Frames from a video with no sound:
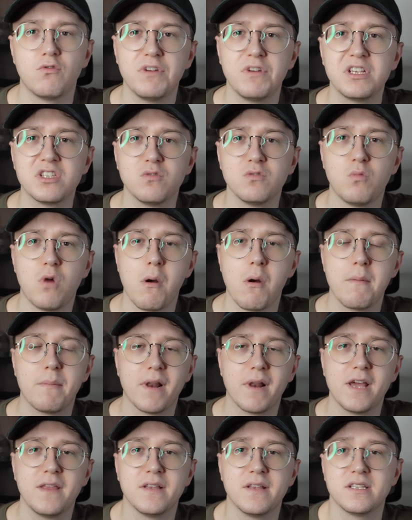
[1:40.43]
reason why I
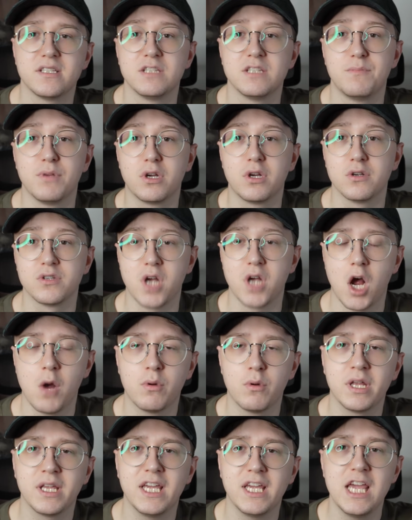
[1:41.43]
play this is because I
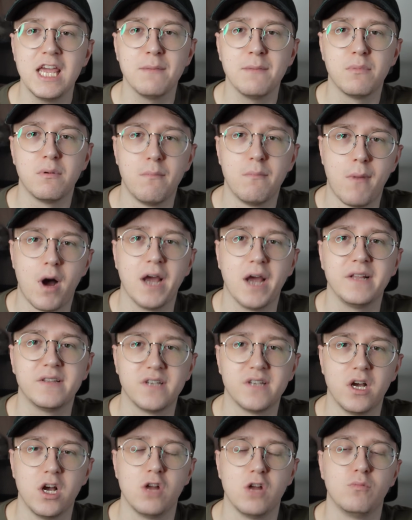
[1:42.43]
want to keep my
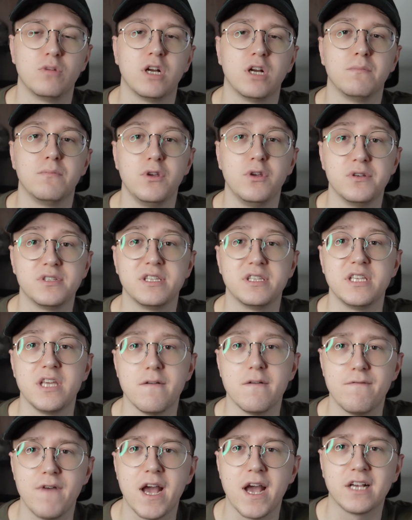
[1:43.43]
turn when I'm using the
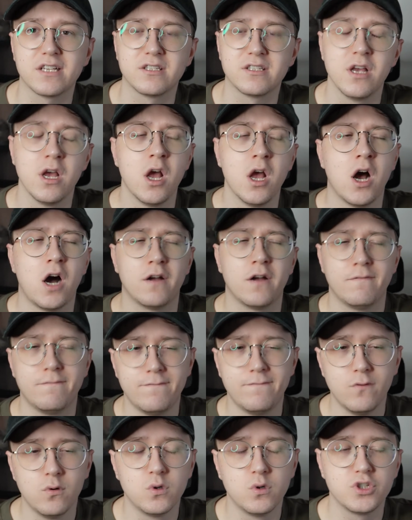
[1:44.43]
effects.
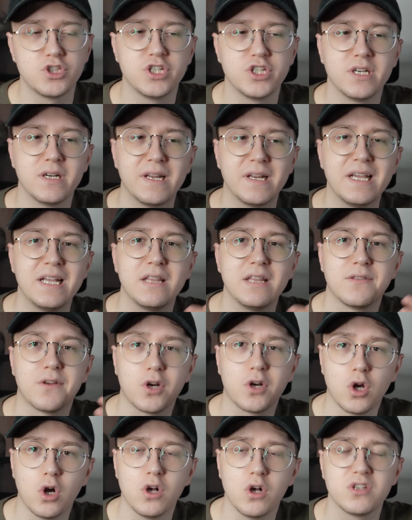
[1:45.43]
Unfortunately, the
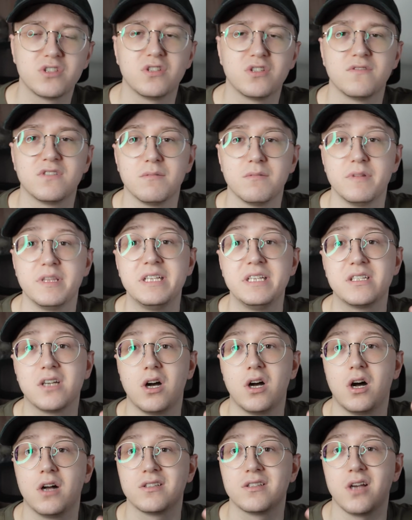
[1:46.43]
cost of some of these
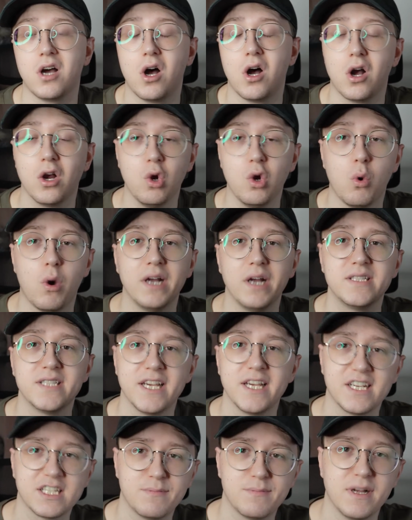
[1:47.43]
cards are quite
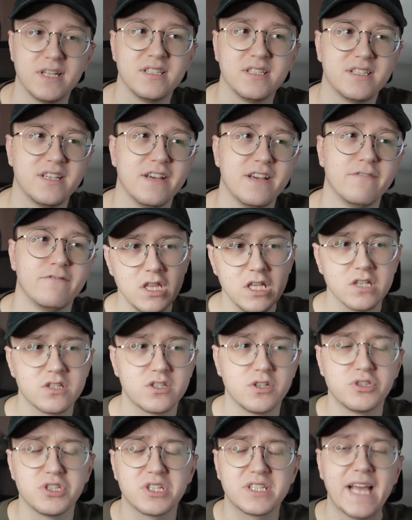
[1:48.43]
expensive,
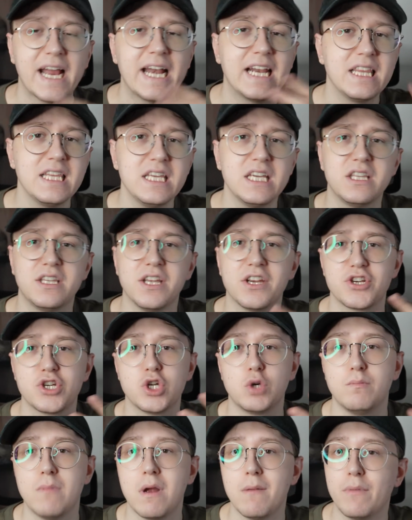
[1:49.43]
so just gaining the
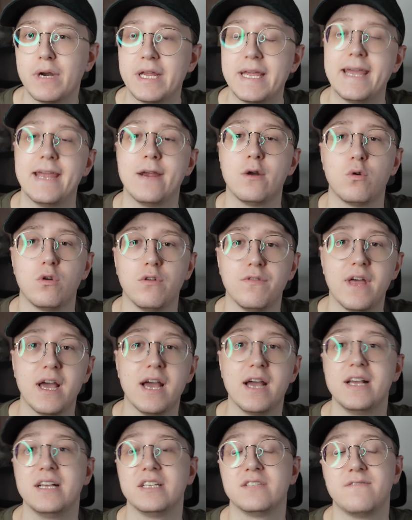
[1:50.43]
additional memory here or
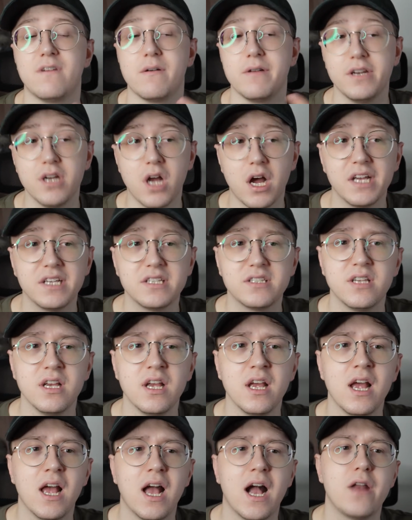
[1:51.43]
there is very nice.
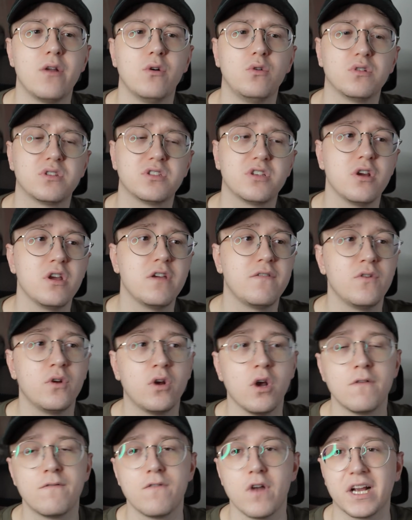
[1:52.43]
And also, if you're
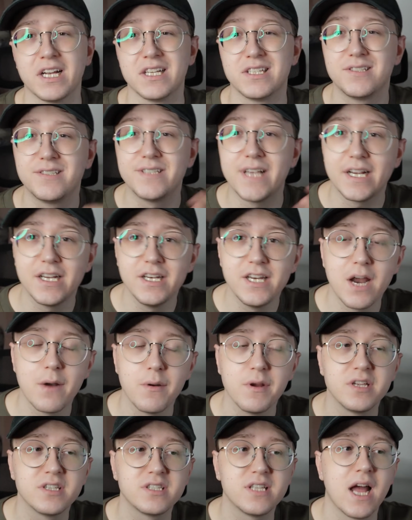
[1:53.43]
going for like a
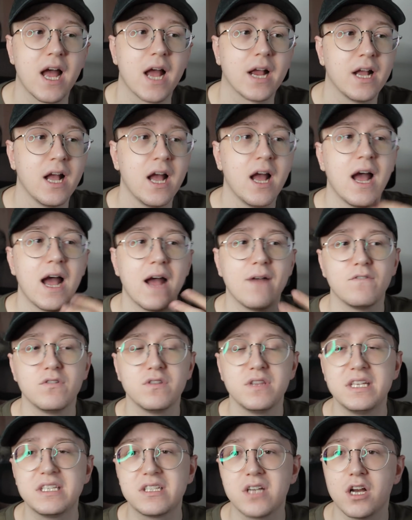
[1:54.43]
secondary stack, having
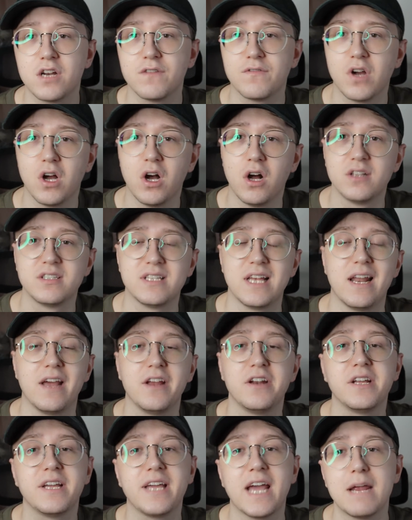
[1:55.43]
these kind of cards that allow
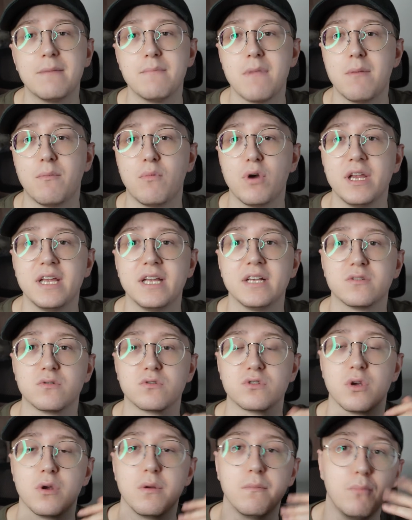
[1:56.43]
you to gain memory is
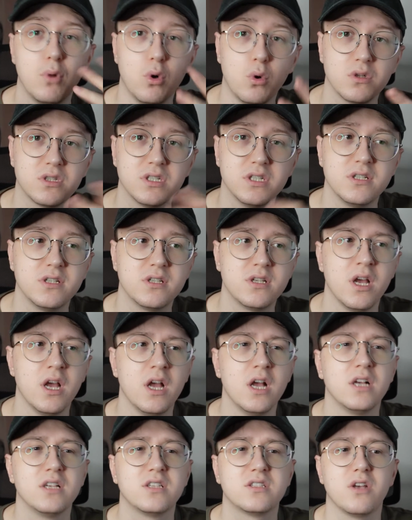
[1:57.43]
also important.
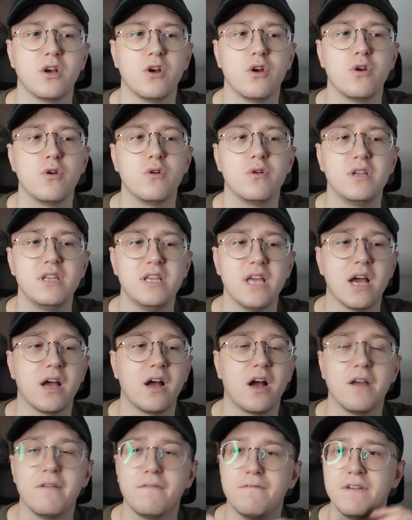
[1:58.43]
So yeah,
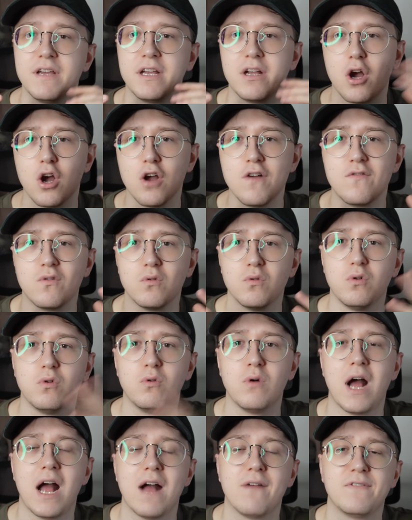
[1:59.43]
I think
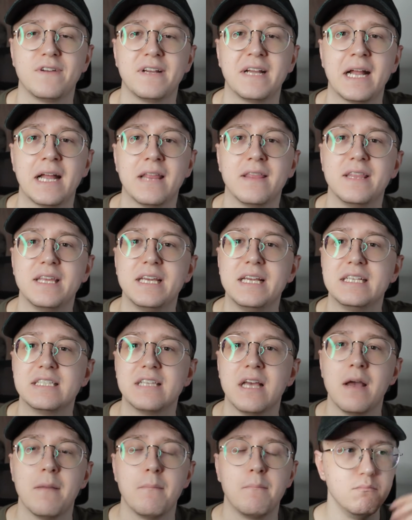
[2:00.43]
overall having these
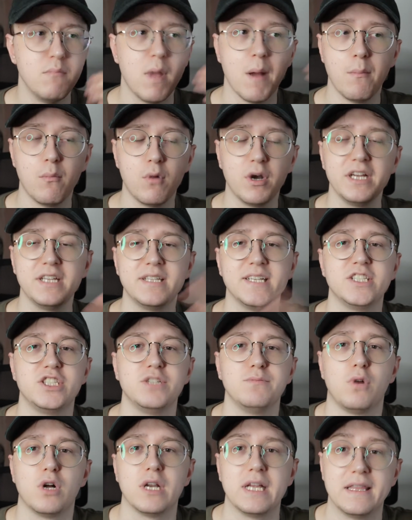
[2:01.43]
memory
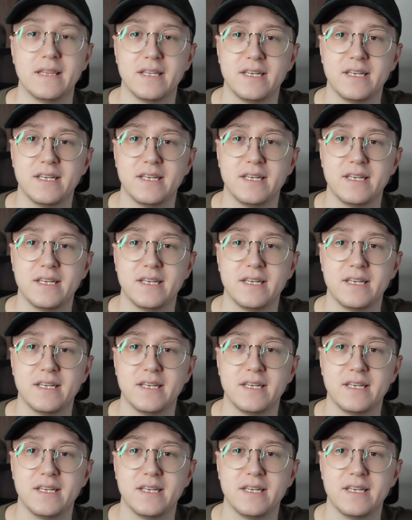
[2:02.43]
Digimon in the